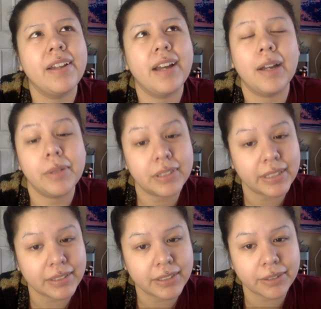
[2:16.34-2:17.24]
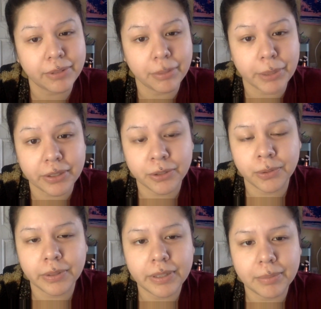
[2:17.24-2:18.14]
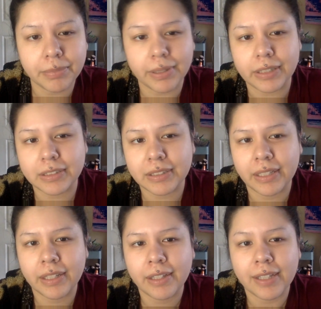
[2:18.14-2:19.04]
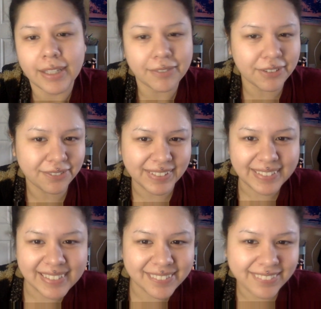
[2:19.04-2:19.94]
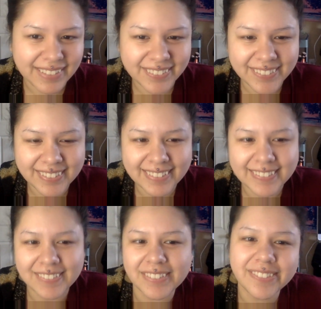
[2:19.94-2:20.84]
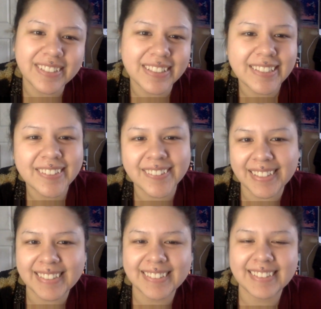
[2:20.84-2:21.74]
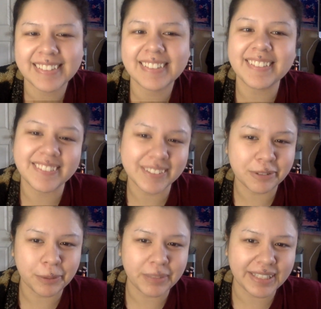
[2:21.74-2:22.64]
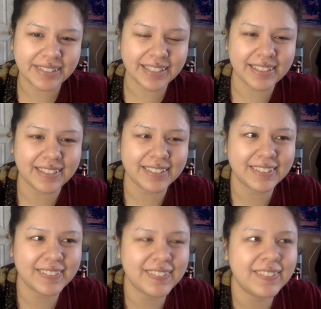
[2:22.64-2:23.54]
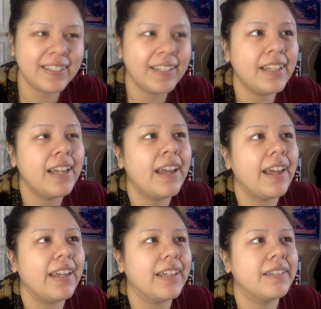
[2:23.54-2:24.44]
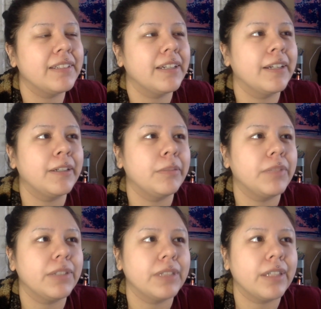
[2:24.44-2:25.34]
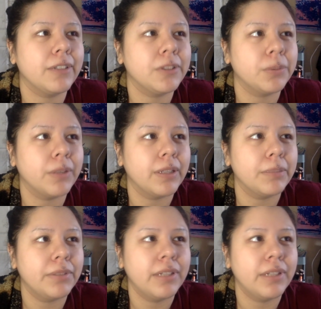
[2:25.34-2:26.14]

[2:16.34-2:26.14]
I would say stick with the bok choy, but if you're feeling adventurous, if you're feeling crazy, use the romaine like I did. And the only other swap,